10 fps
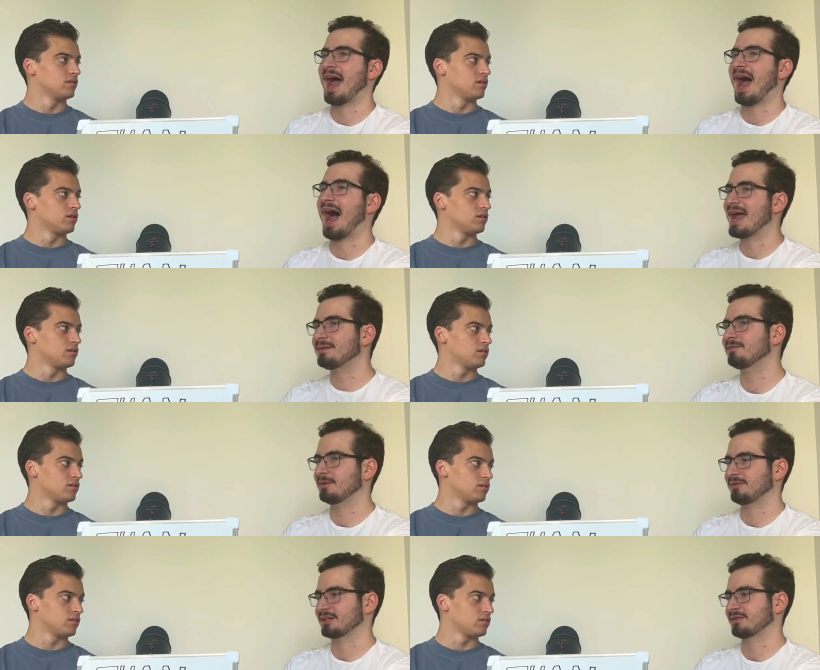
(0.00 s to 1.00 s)
Speaker 1: I
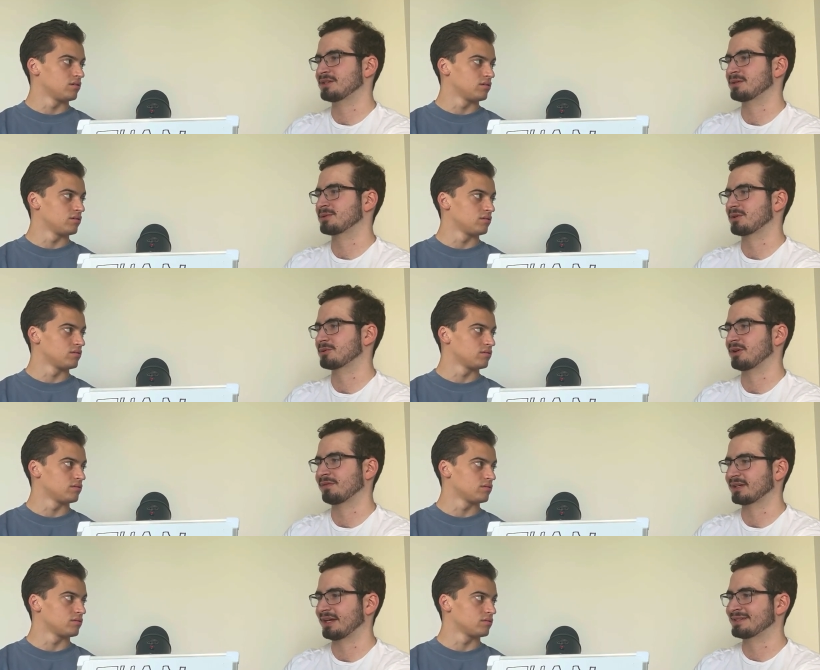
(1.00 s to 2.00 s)
I'm of like the subscription
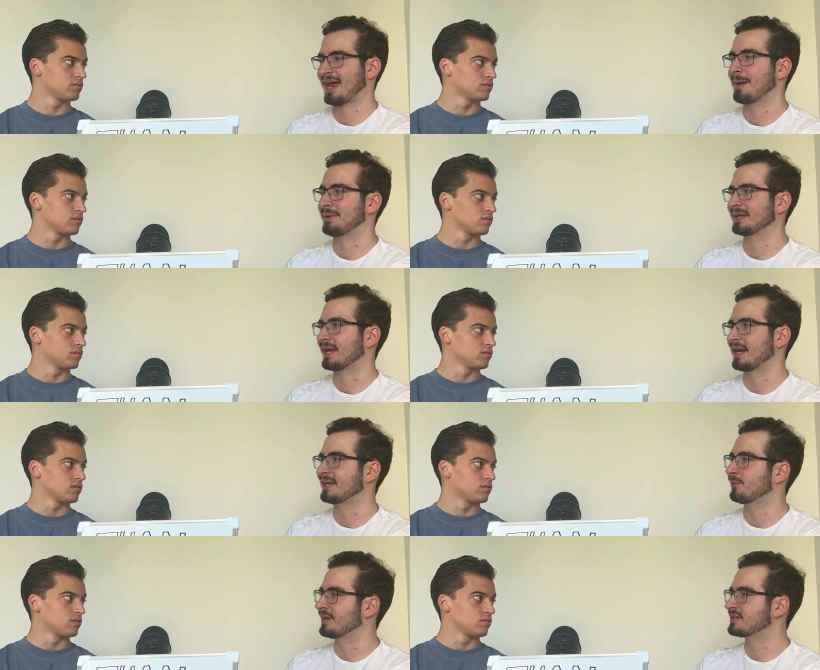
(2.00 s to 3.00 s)
of like it's happening
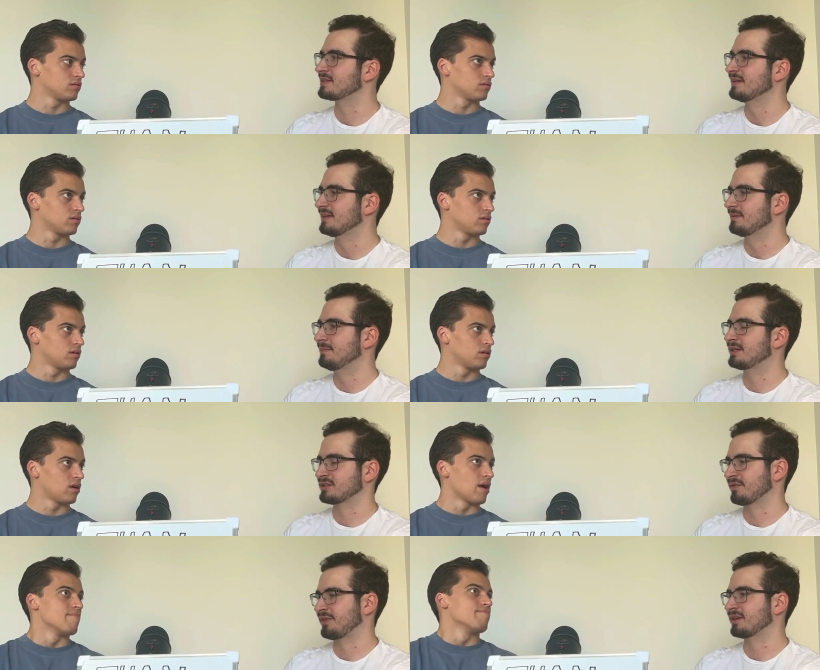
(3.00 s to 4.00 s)
anyways
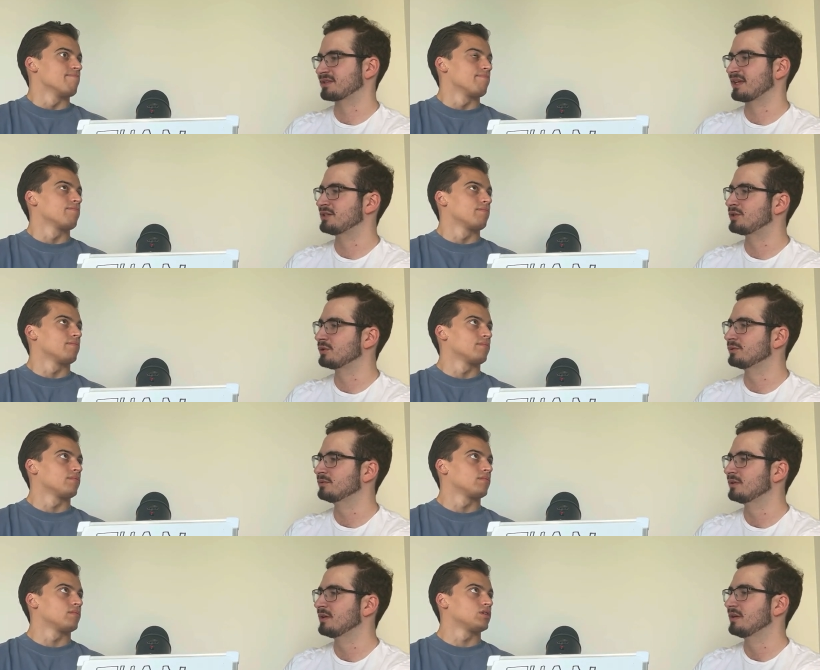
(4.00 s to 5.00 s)
because of things they
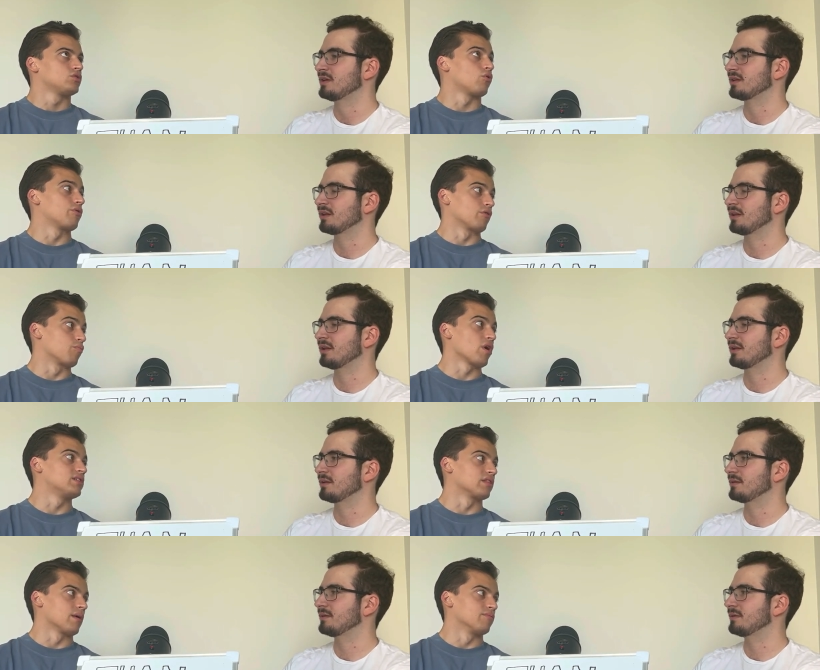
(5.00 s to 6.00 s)
do.
Speaker 2: So they're
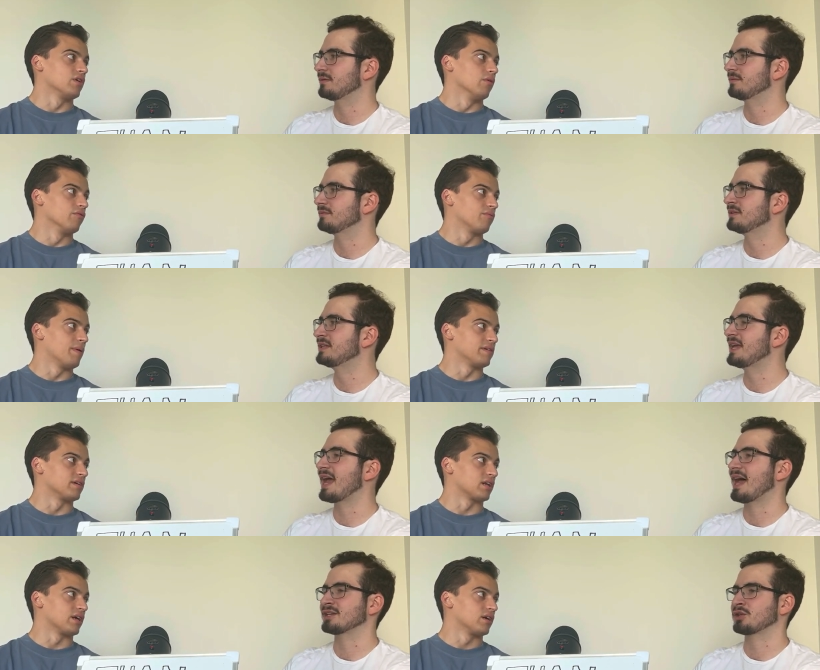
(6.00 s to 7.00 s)
bracing themselves.
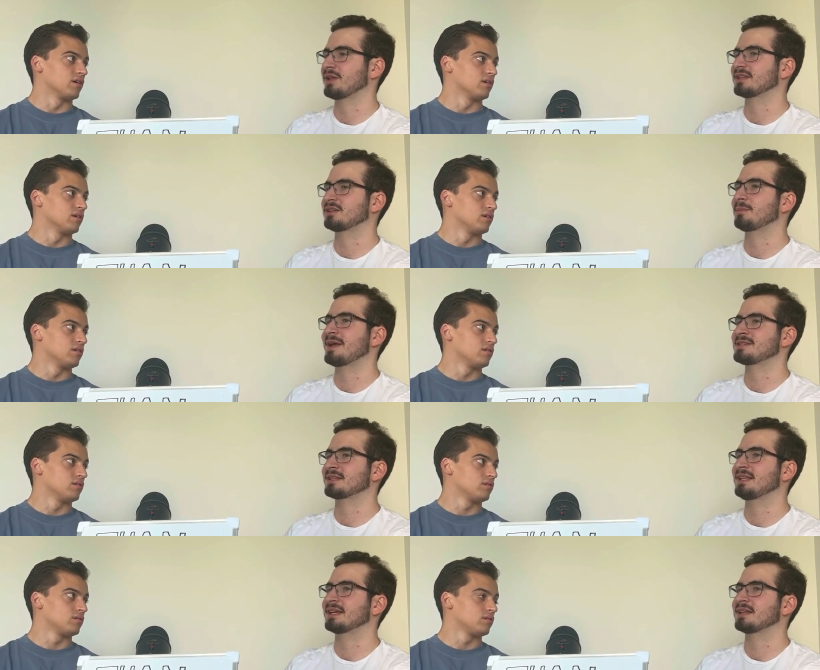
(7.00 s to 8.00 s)
Basically. Yeah,
Speaker 1: so like they're
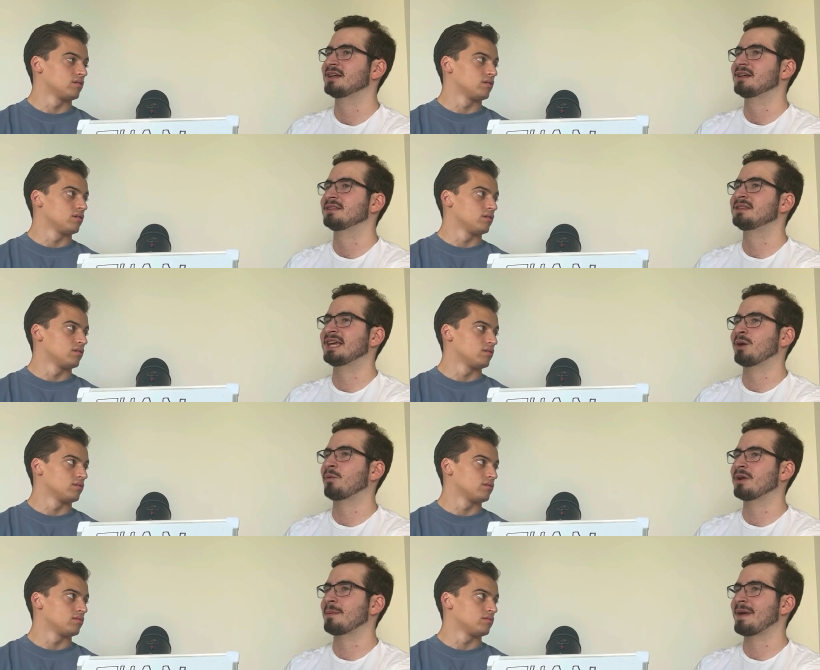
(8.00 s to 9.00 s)
basically like they
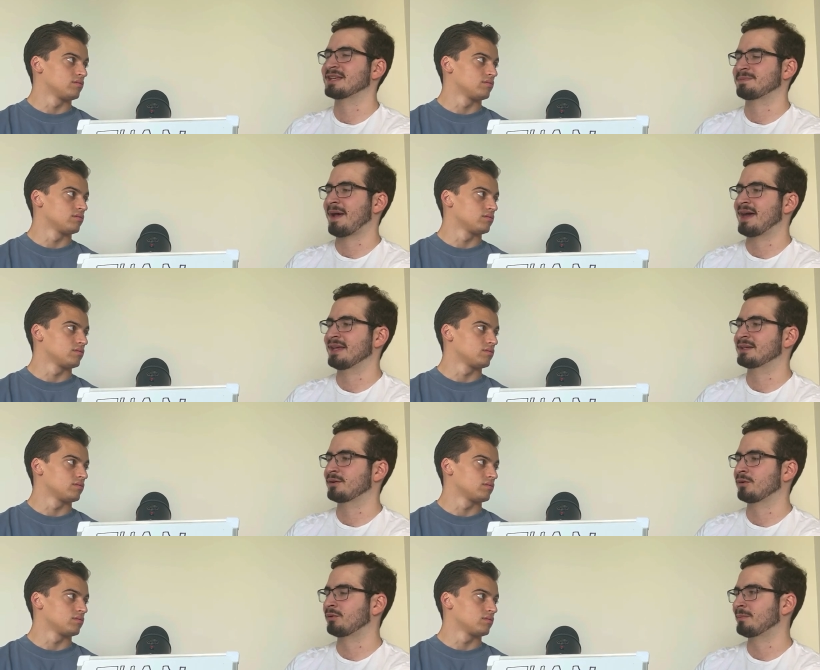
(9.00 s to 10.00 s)
don't want a mass
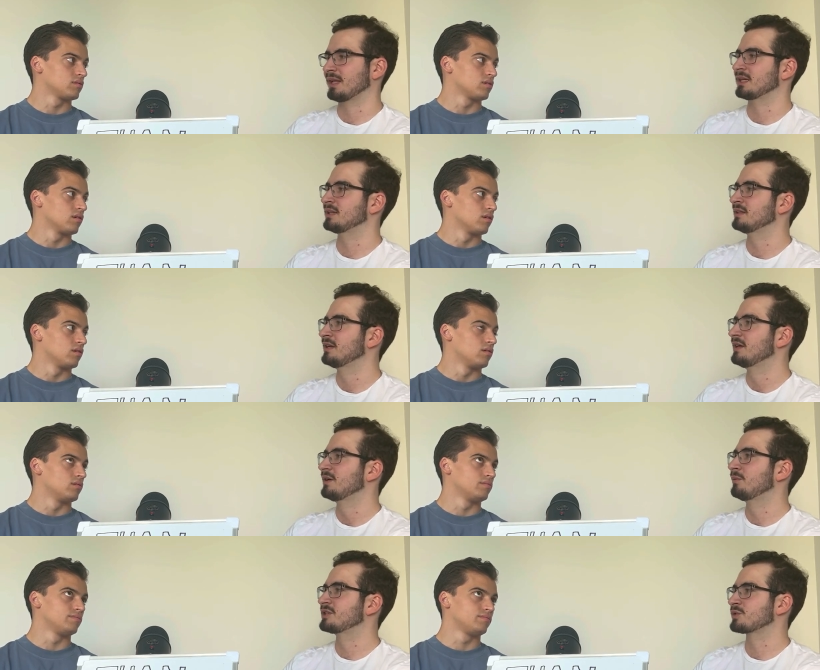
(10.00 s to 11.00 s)
panic or rebellion, which